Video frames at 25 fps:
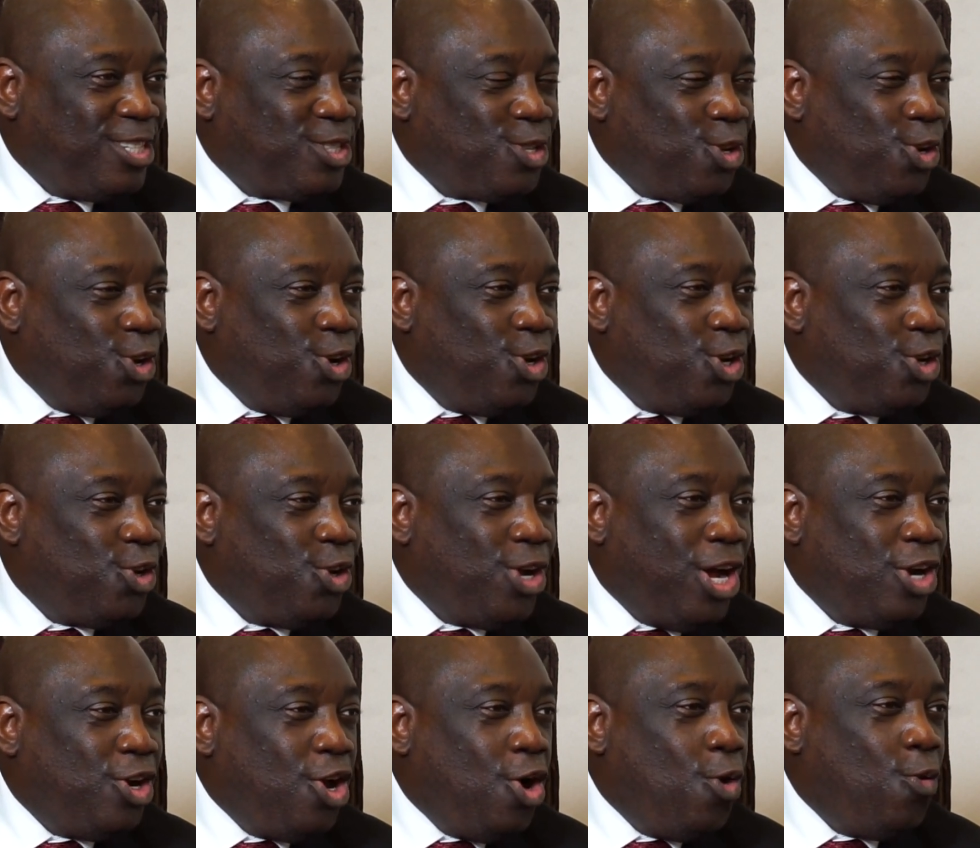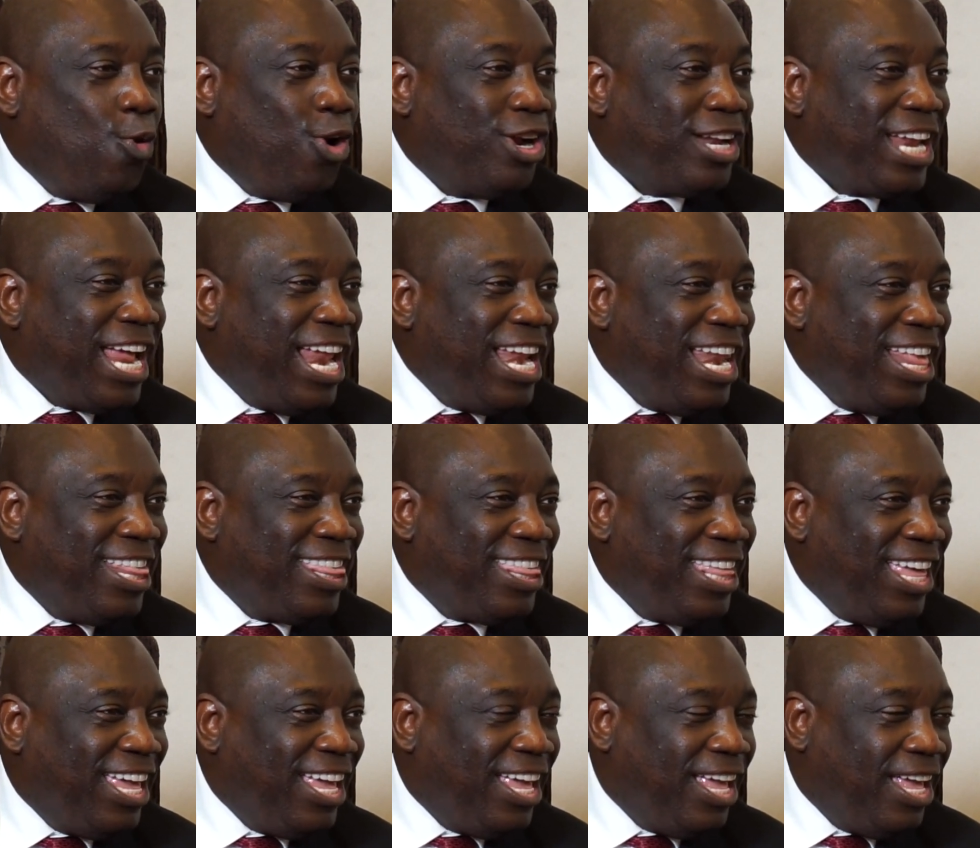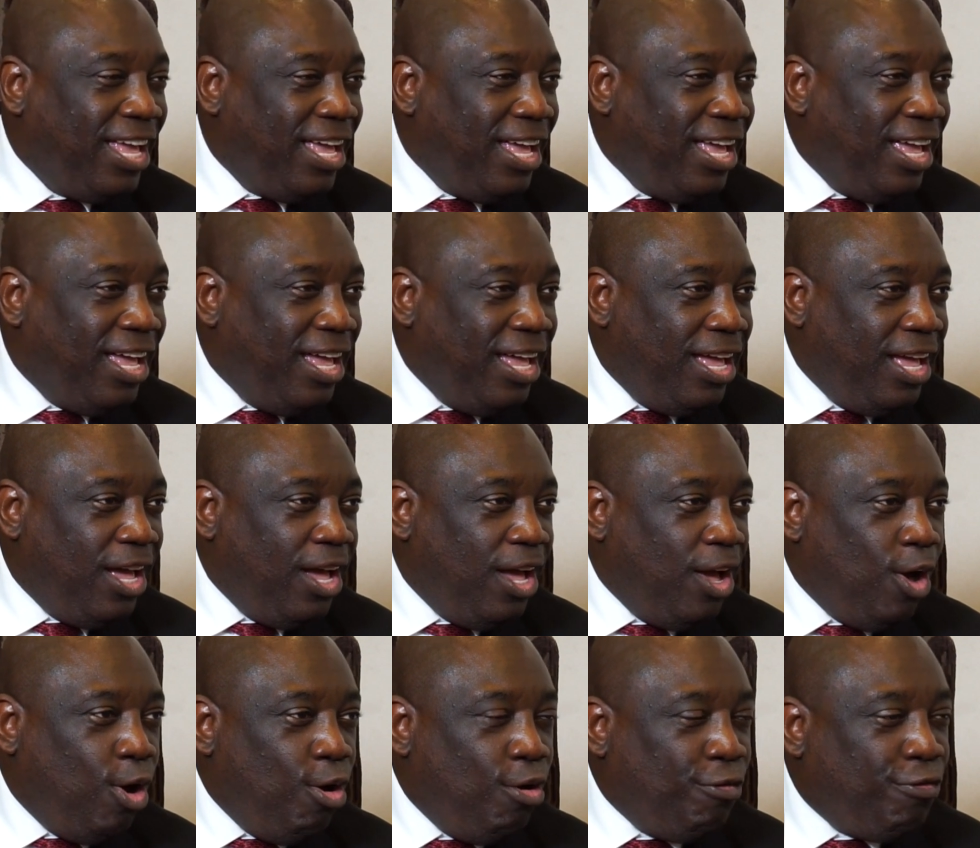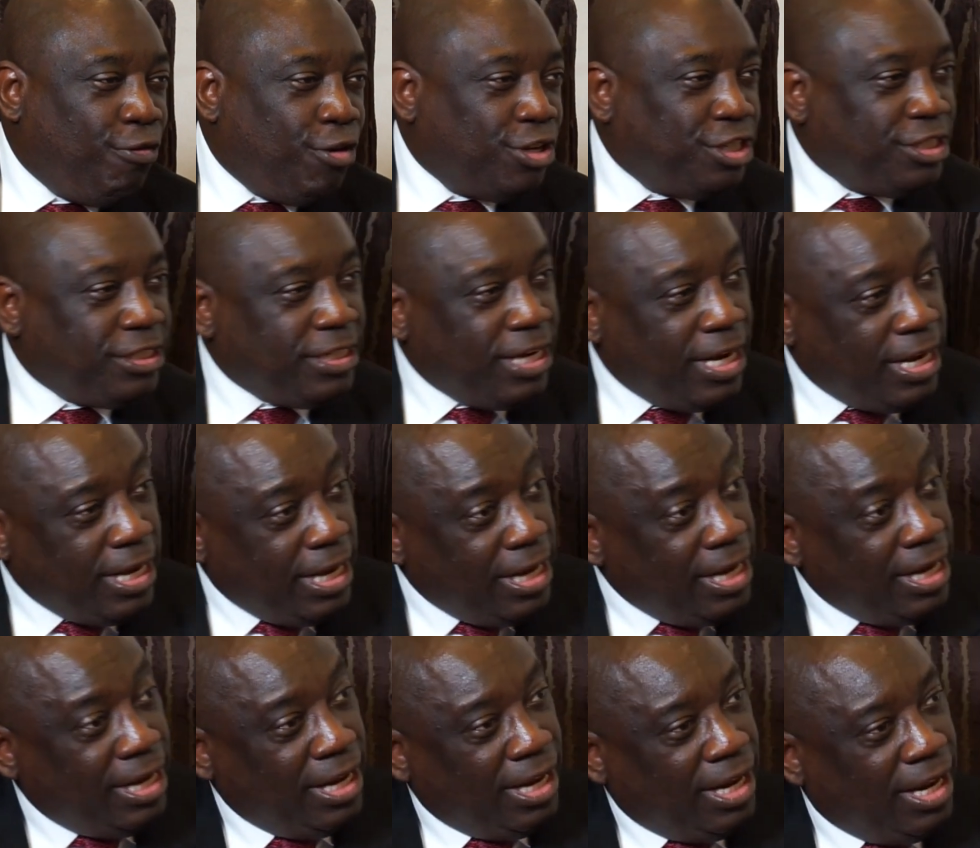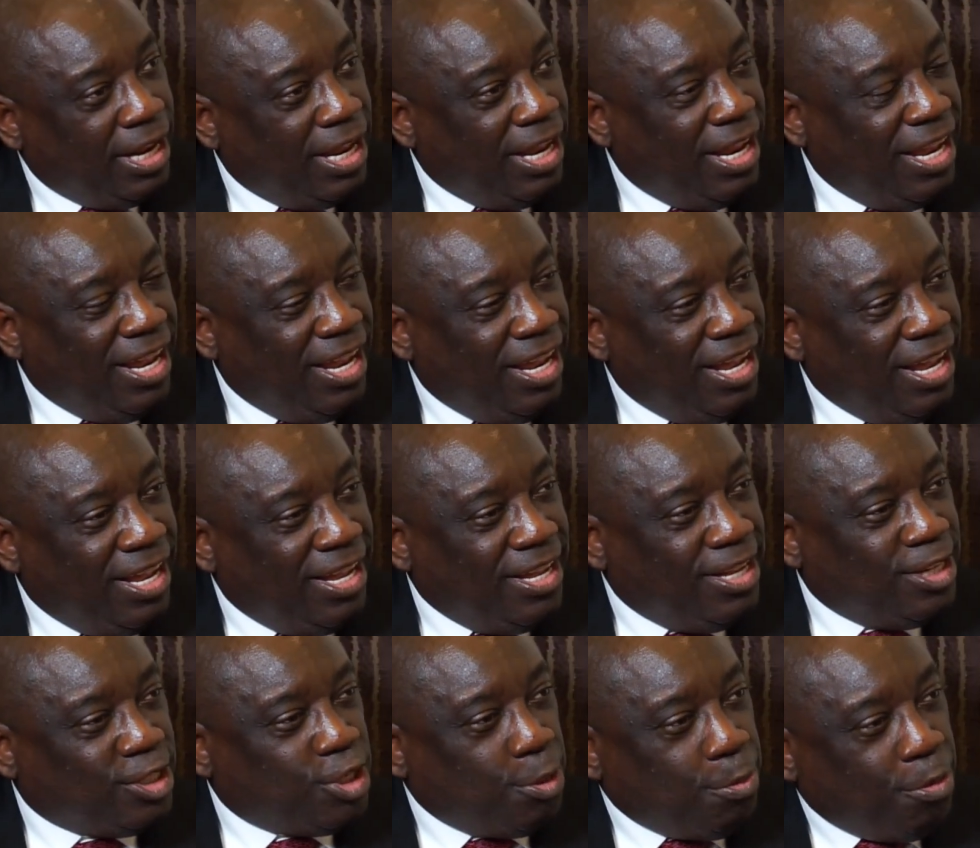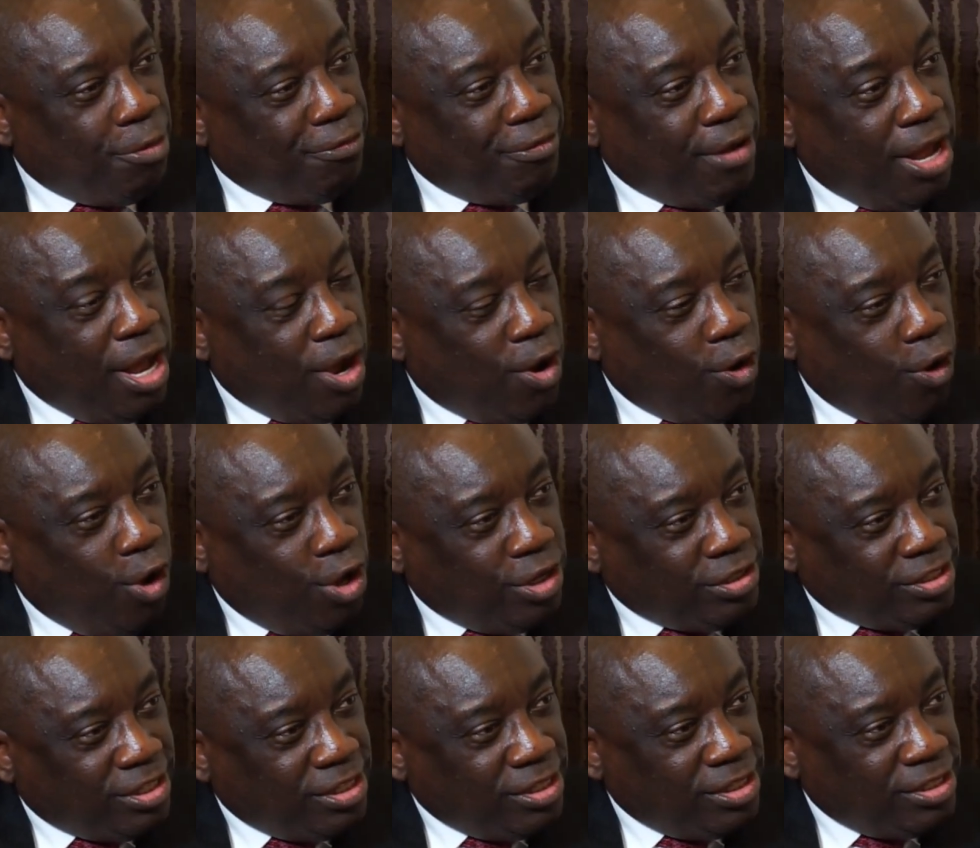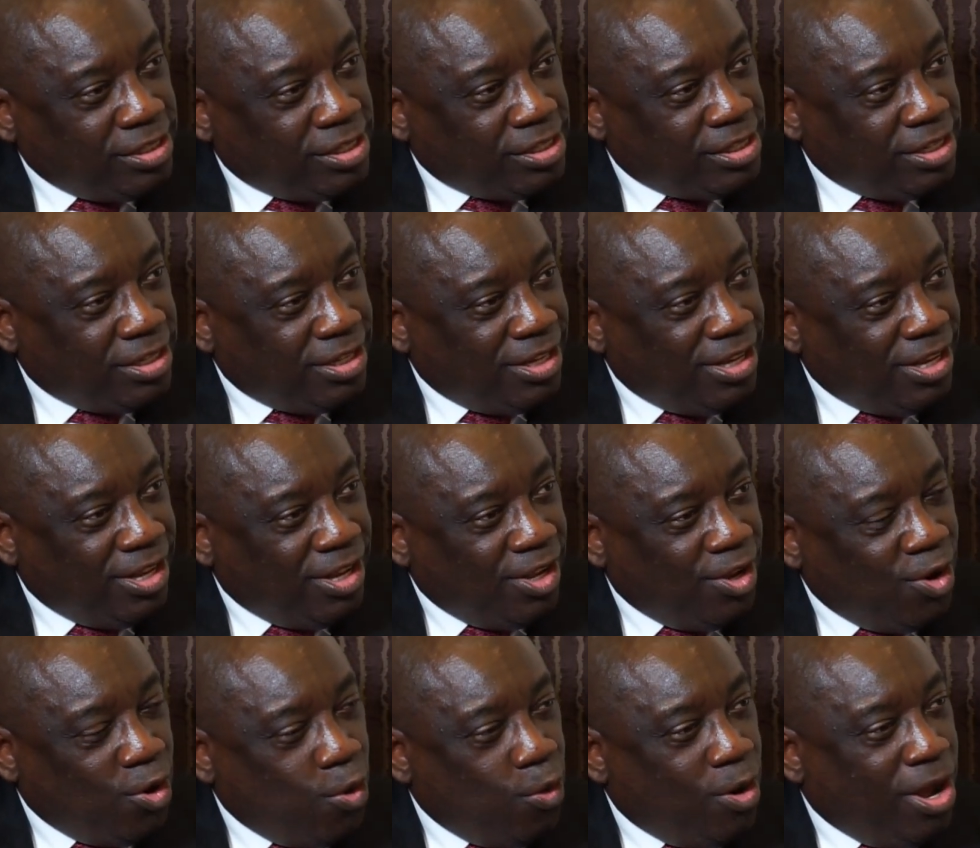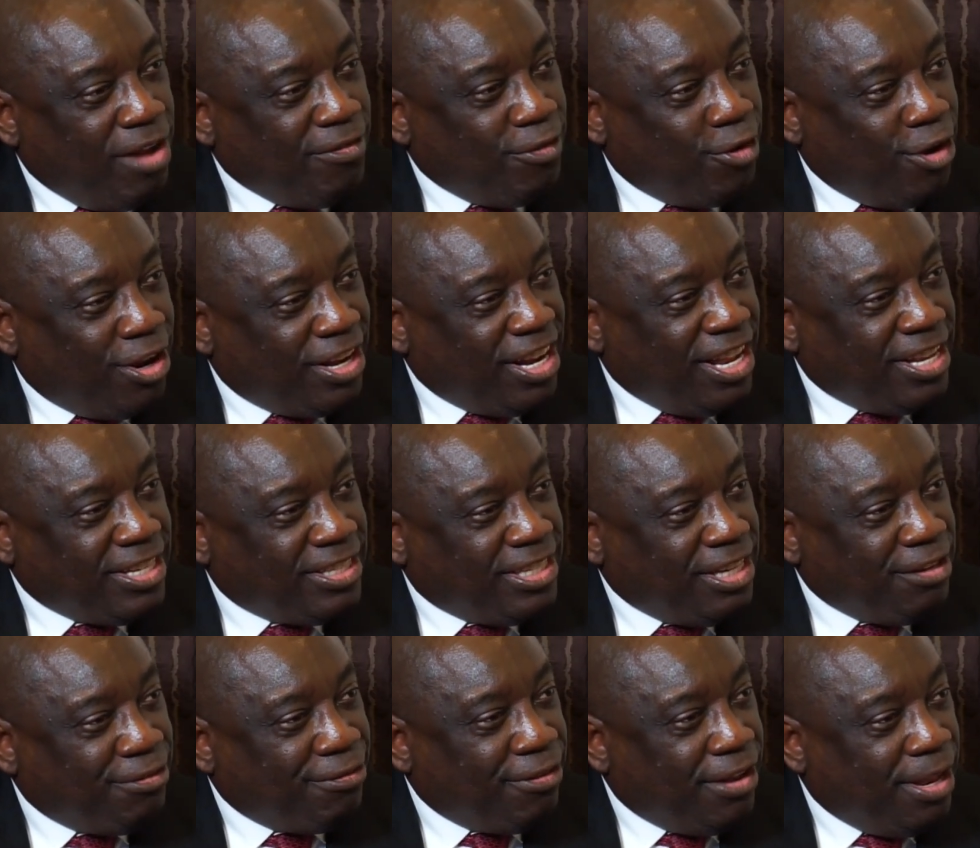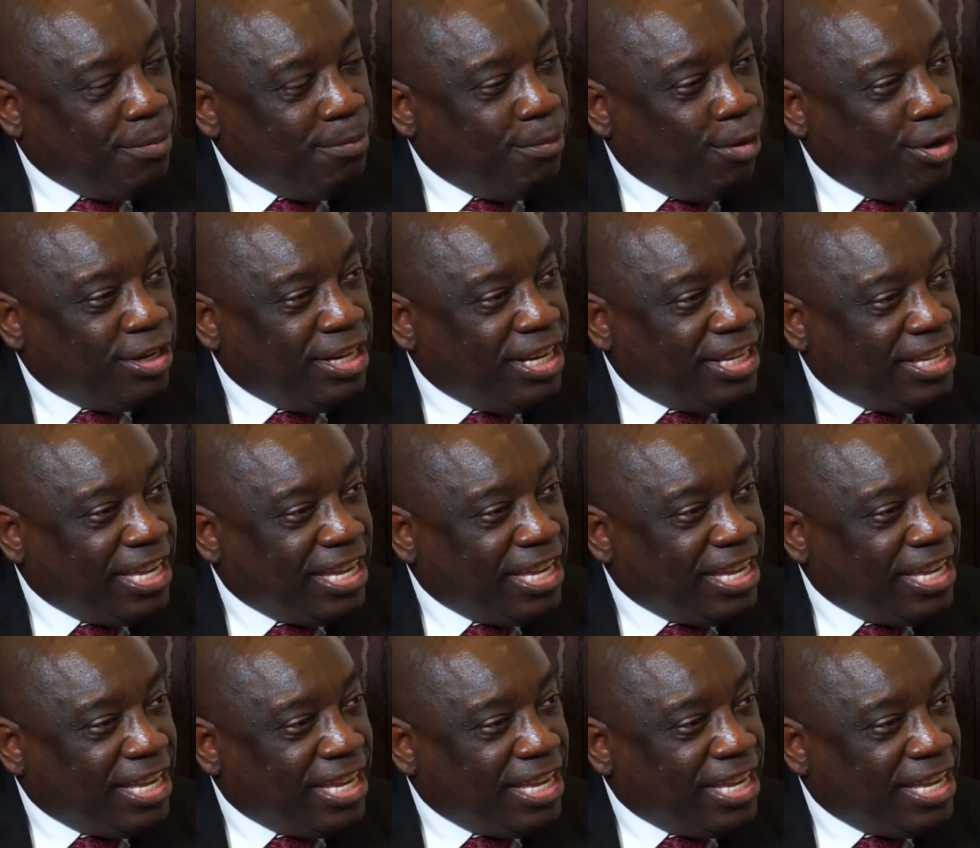So you are not worth anything. Unfortunately, some of our cousins who have got a different body